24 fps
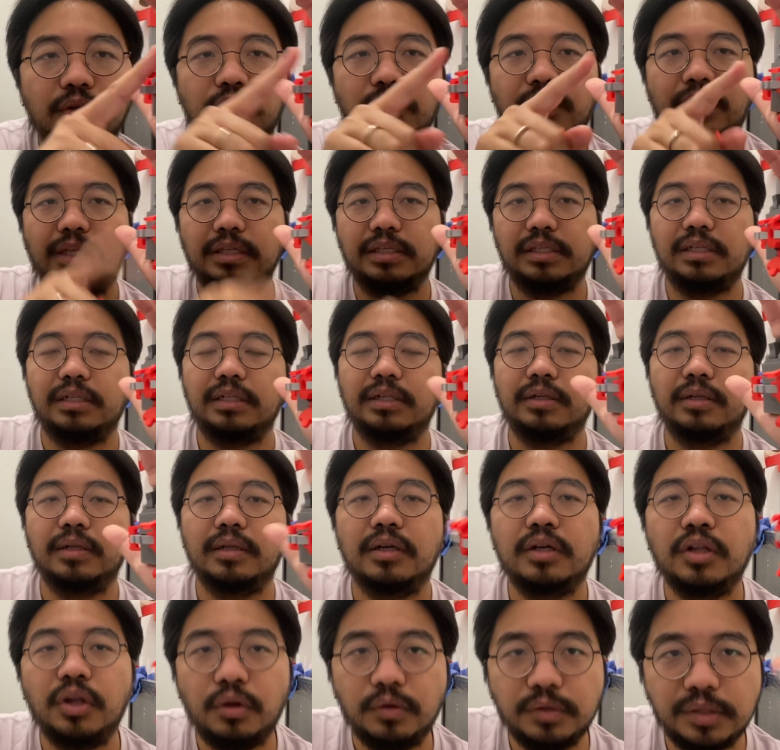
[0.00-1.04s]
you can still
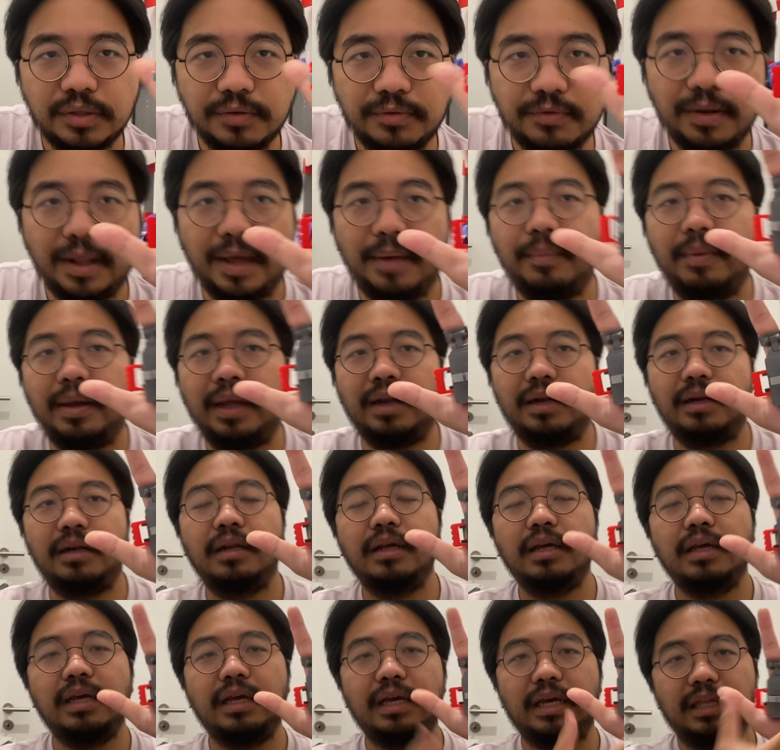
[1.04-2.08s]
close the flap and
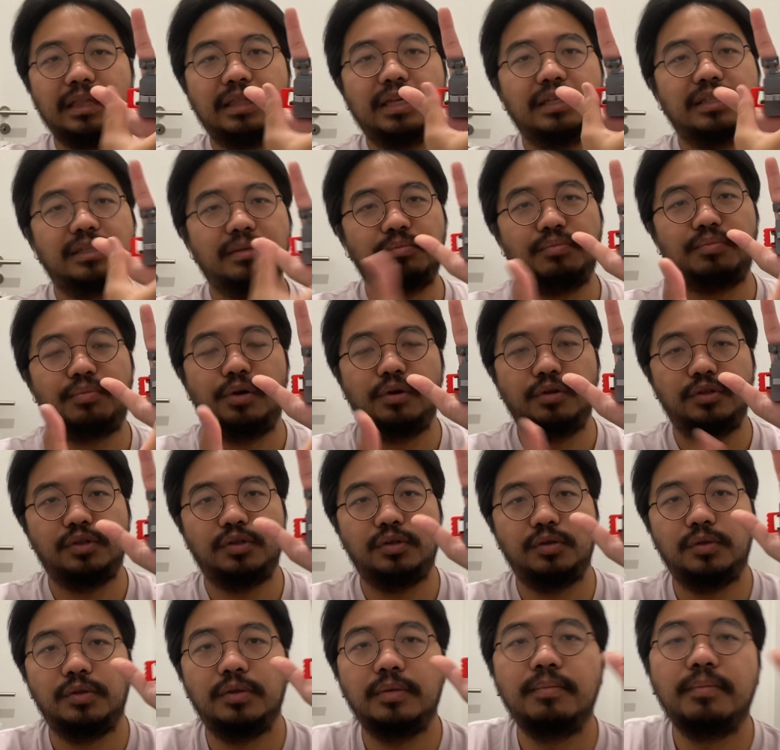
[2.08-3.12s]
it doesn't
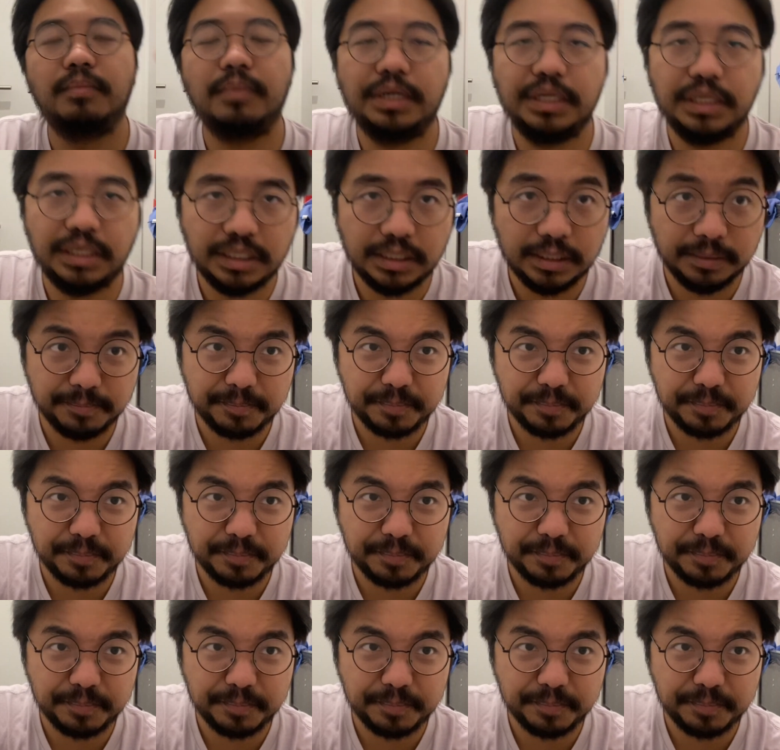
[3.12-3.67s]
protrude much.